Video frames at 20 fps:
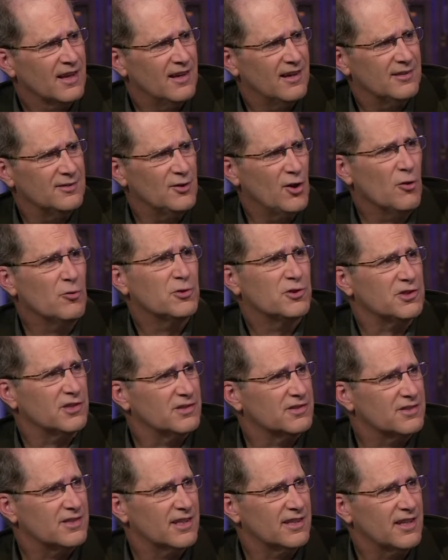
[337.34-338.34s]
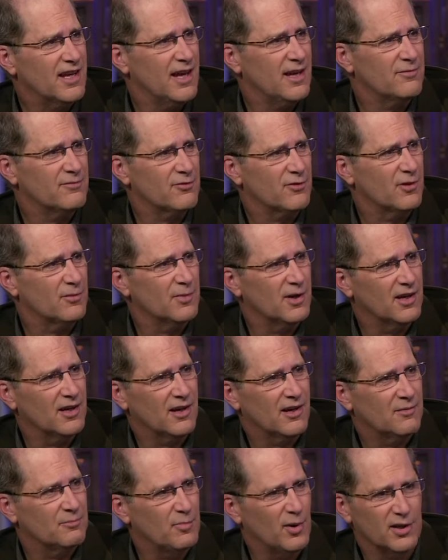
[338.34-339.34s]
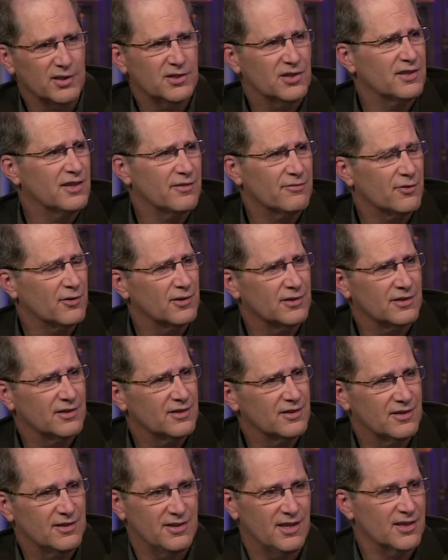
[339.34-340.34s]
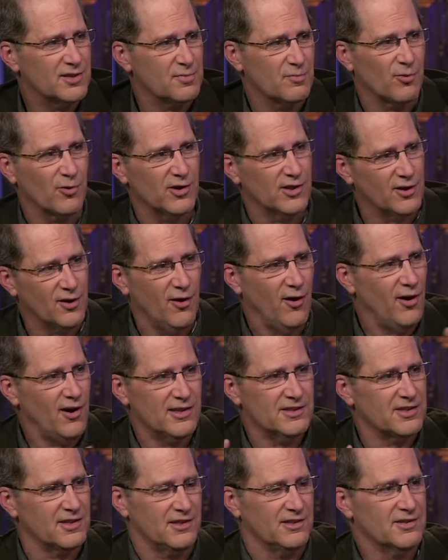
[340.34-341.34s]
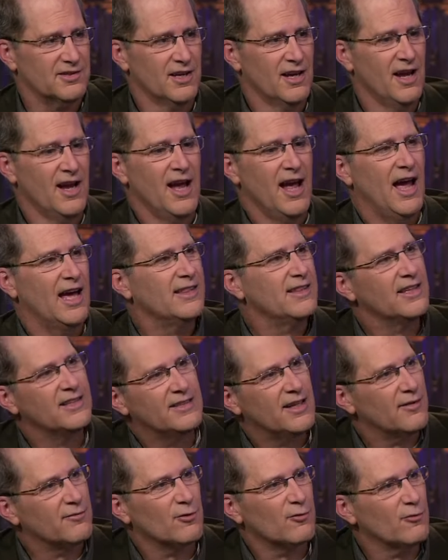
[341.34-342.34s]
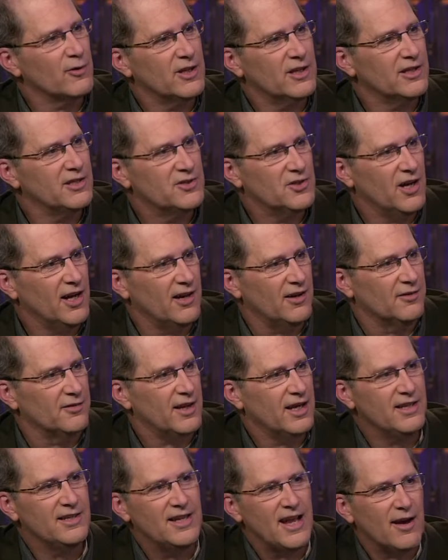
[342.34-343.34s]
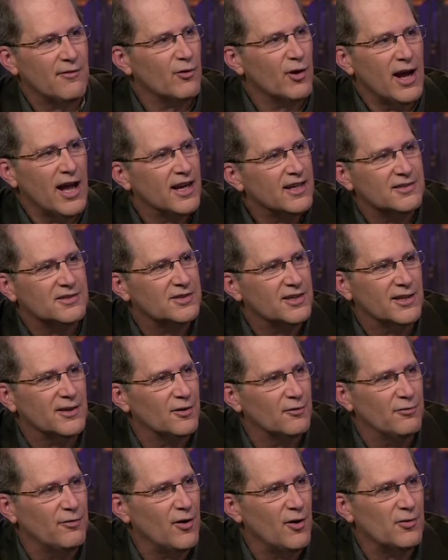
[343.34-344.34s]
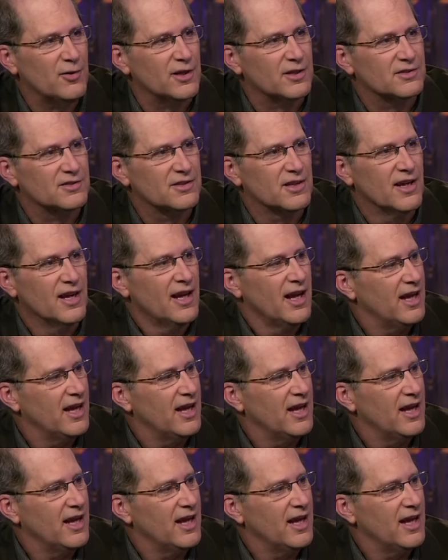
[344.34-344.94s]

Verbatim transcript: uh, notions that came from a, a, bunch of different disparate causes and then never really gelled. They never had a single focus.